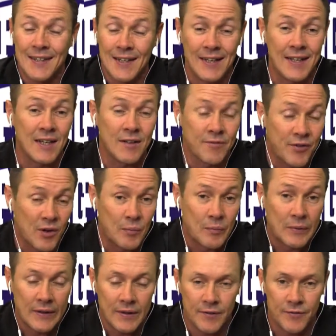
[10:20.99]
leading
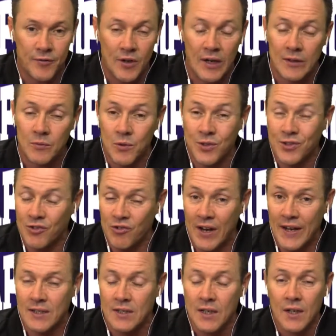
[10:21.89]
from the front with
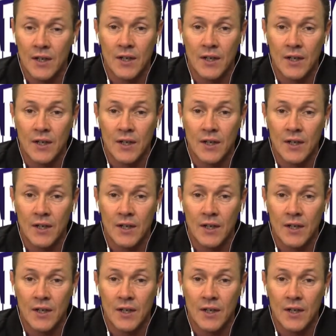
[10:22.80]
great